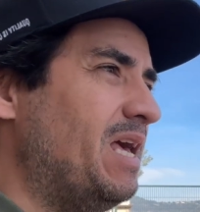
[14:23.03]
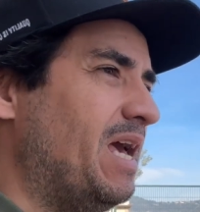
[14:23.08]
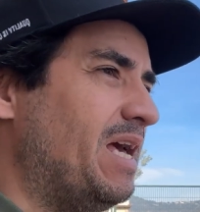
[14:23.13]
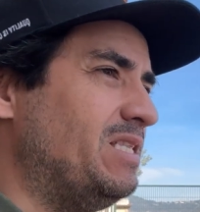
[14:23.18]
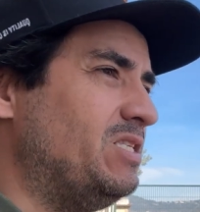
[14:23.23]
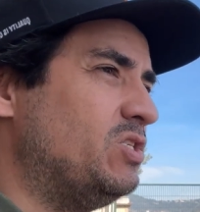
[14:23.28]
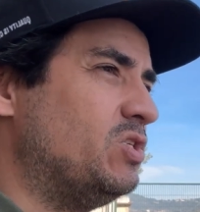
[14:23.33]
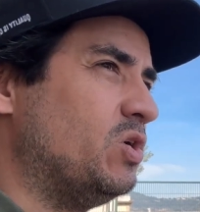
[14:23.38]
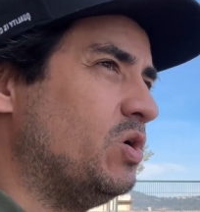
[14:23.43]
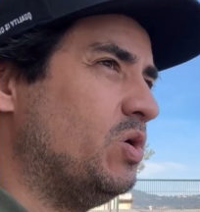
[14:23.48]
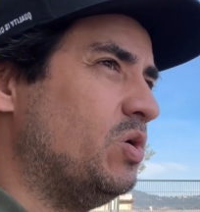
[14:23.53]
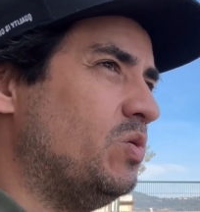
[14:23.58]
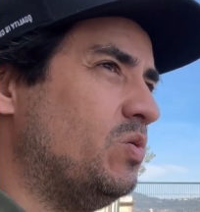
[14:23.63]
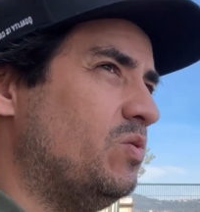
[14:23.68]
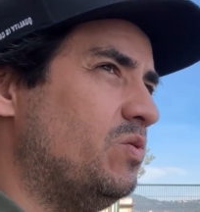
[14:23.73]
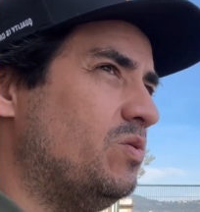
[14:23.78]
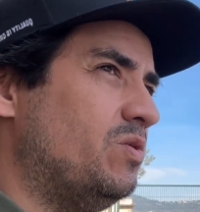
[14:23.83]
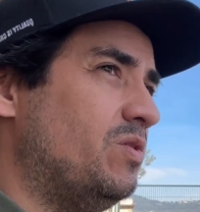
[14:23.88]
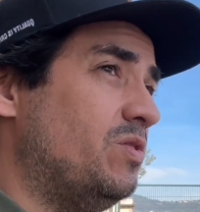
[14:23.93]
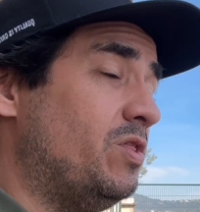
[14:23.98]
And
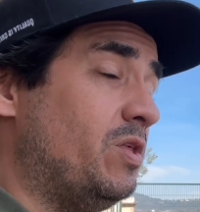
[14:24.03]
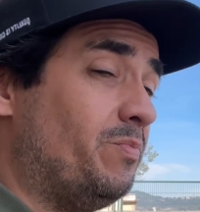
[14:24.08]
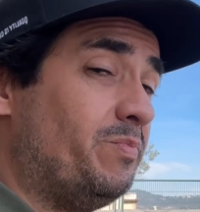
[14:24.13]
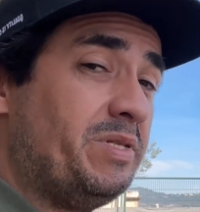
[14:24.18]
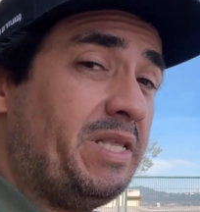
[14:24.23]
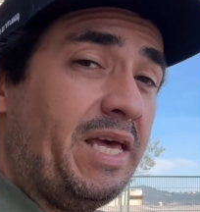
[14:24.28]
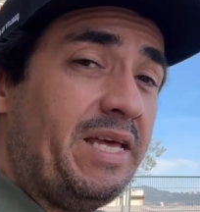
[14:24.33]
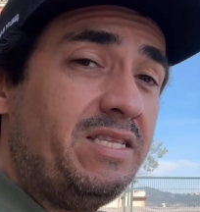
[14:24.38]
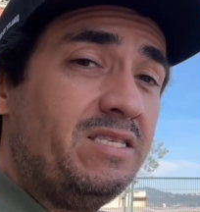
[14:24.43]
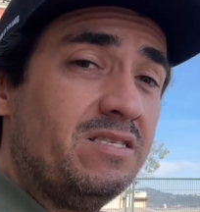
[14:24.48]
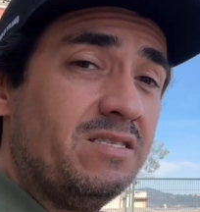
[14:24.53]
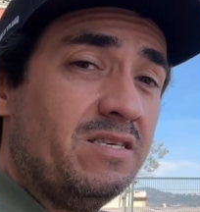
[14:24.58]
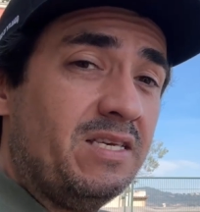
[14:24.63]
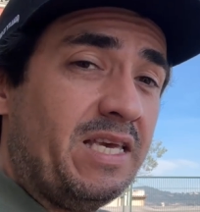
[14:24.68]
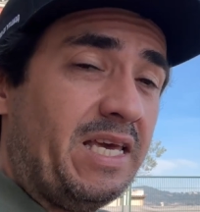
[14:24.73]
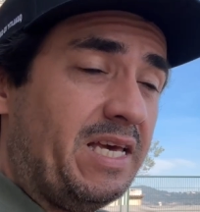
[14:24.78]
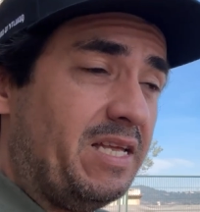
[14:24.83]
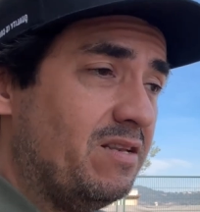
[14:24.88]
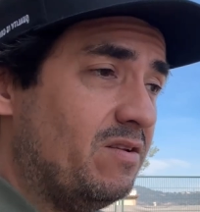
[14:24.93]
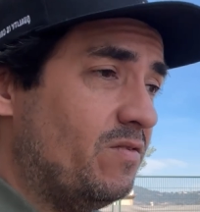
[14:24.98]
so the plates
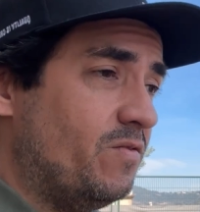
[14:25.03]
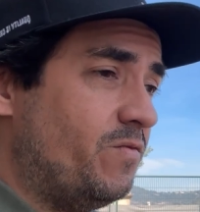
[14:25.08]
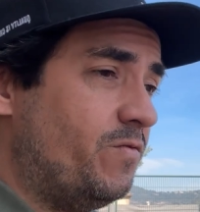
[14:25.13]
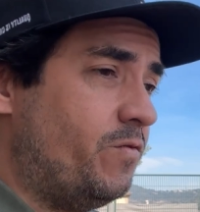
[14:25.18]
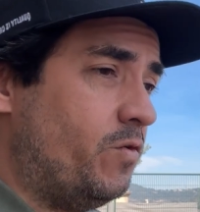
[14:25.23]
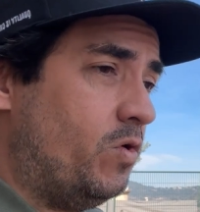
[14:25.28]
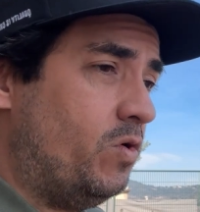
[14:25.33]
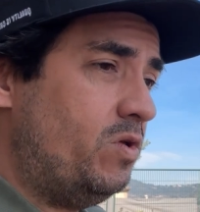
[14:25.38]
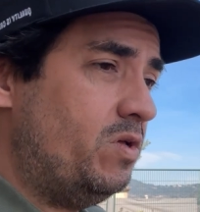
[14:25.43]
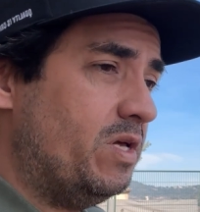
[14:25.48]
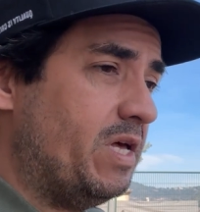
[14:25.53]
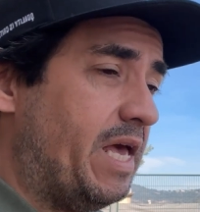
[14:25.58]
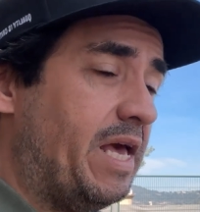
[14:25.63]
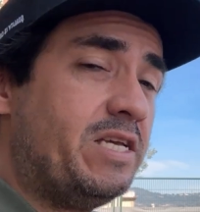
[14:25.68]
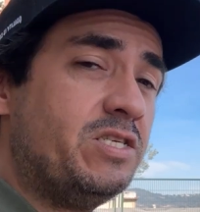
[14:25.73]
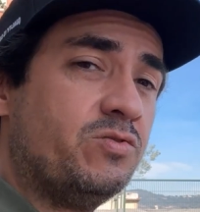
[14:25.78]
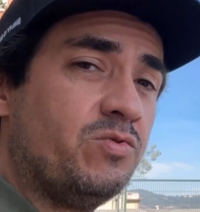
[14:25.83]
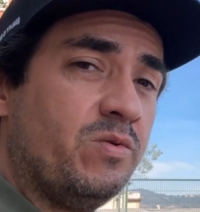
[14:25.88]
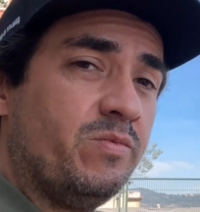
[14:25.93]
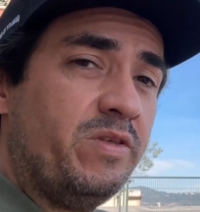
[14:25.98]
get full
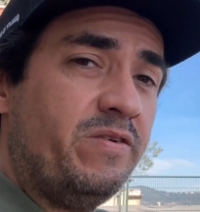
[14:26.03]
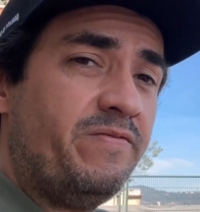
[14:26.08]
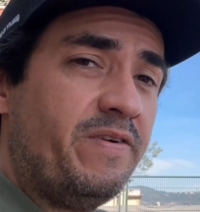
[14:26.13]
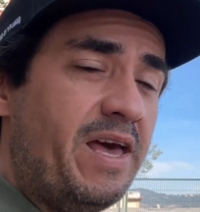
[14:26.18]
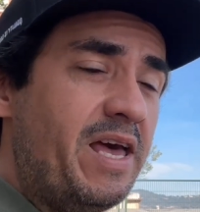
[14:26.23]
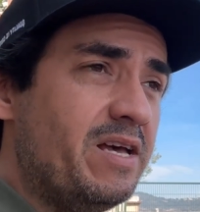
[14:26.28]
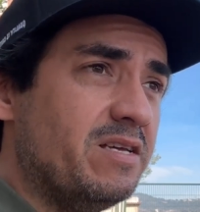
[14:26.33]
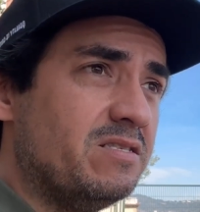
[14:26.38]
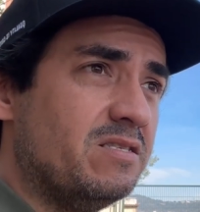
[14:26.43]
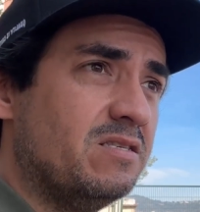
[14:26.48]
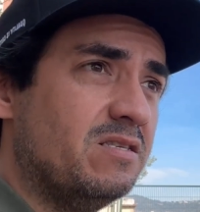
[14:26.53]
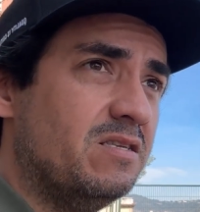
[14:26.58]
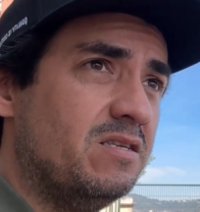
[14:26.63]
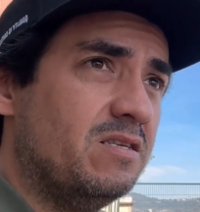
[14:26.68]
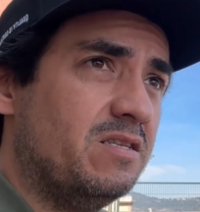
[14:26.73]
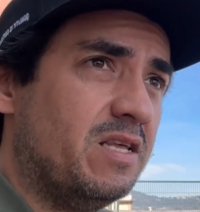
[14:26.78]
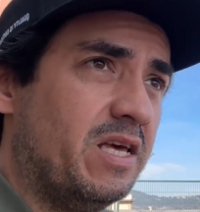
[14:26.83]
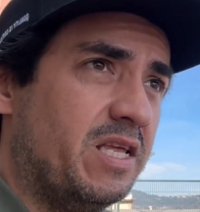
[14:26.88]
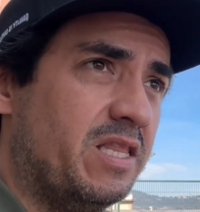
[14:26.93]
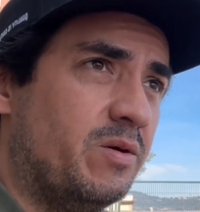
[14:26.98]
extremely fast.
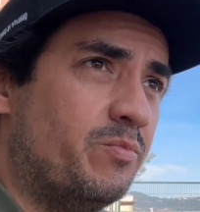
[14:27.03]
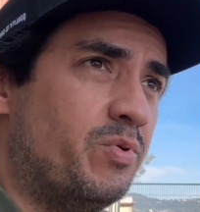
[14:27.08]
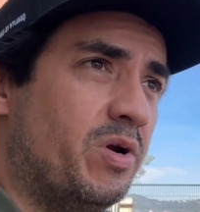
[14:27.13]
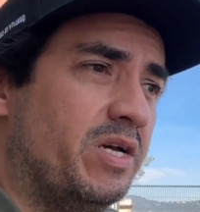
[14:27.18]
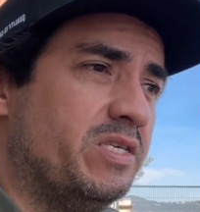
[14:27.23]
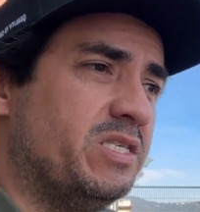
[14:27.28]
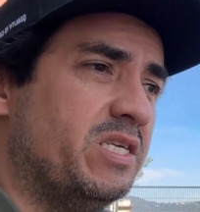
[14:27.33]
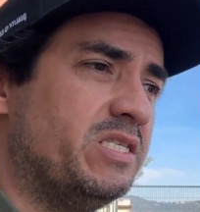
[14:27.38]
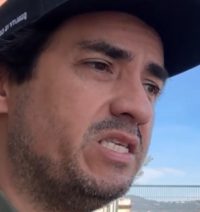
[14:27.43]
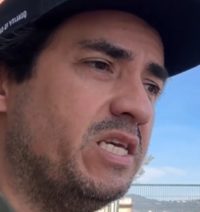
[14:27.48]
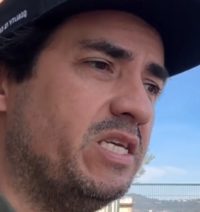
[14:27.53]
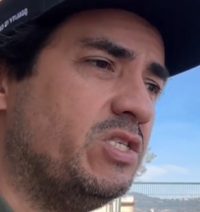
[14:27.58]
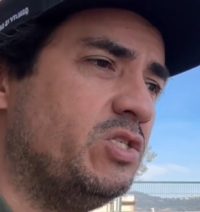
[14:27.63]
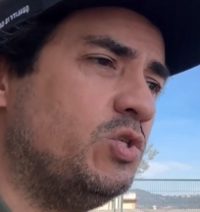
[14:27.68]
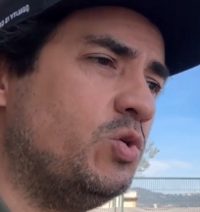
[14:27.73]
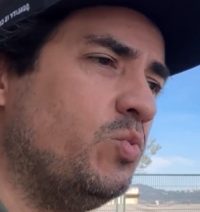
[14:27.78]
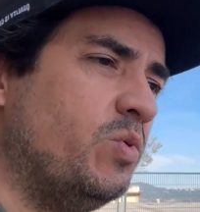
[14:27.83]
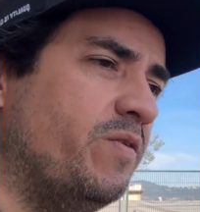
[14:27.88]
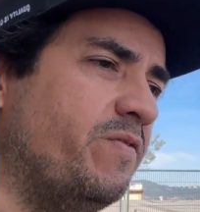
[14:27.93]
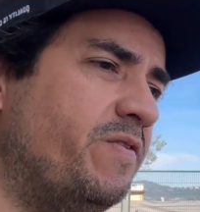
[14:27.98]
Like the process is
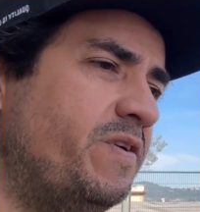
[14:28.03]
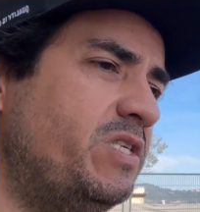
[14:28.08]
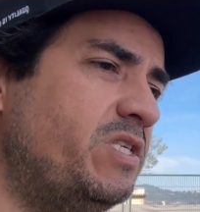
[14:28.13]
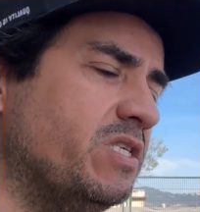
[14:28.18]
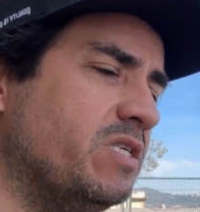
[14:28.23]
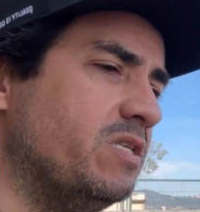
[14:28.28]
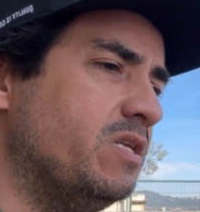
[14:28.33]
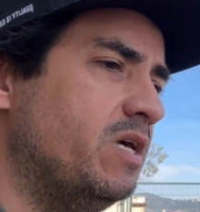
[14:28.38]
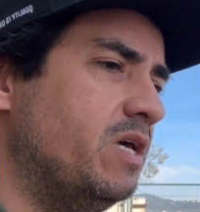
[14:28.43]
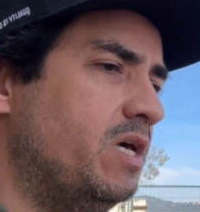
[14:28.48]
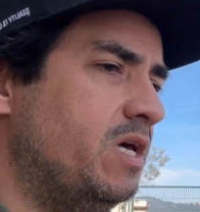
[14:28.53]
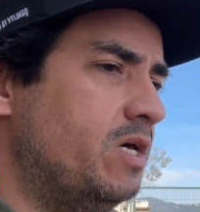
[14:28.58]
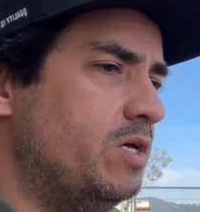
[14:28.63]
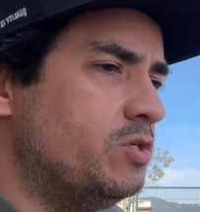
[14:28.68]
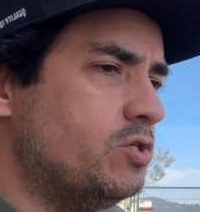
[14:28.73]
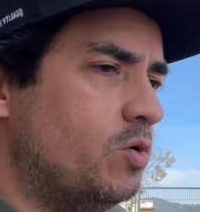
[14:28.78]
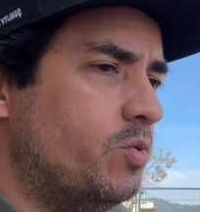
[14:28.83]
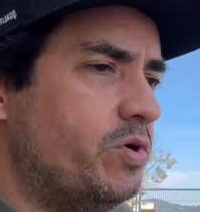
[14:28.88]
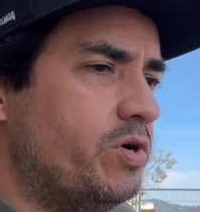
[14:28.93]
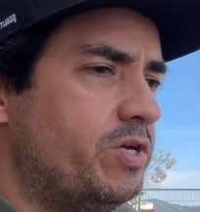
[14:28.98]
too efficient.
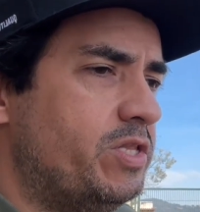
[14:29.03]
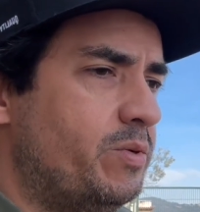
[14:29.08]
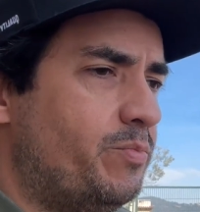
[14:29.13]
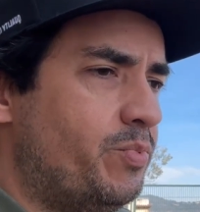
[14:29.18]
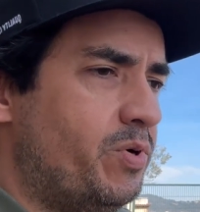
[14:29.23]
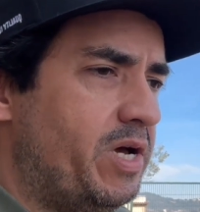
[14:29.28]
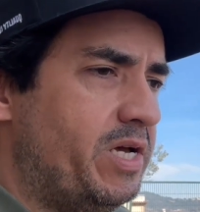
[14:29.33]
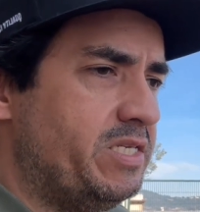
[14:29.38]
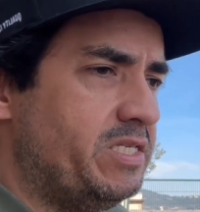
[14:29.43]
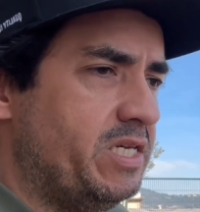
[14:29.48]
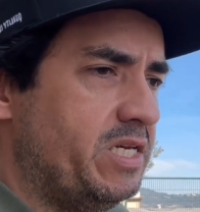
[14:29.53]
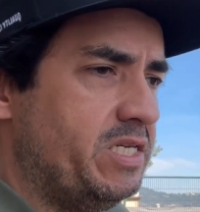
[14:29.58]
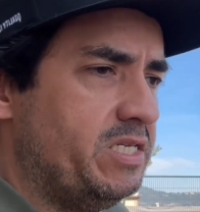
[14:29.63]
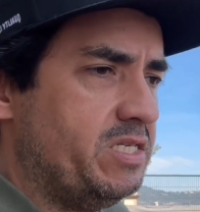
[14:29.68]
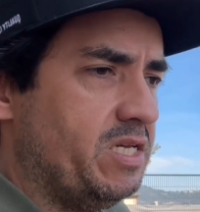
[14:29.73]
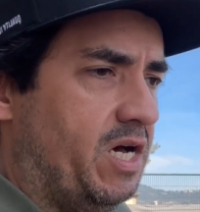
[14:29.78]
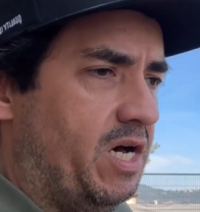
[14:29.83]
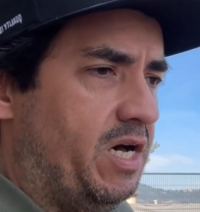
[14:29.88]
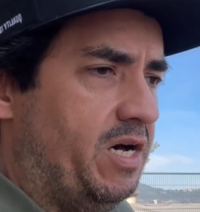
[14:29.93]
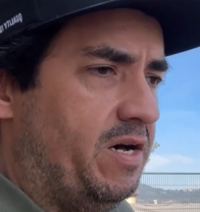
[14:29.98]
So we're in the
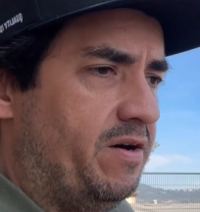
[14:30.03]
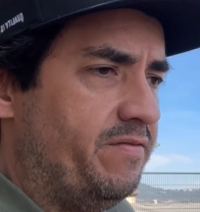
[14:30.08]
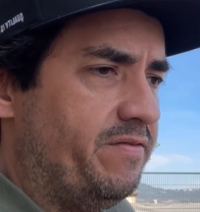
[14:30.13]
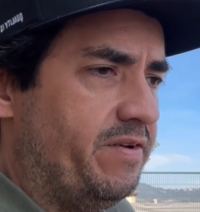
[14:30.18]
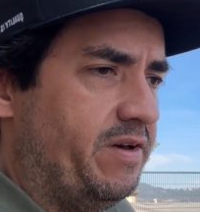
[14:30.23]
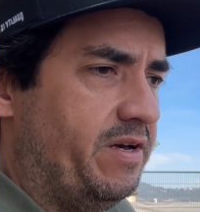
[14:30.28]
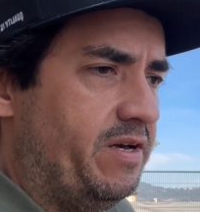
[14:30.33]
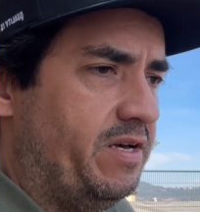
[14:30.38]
process of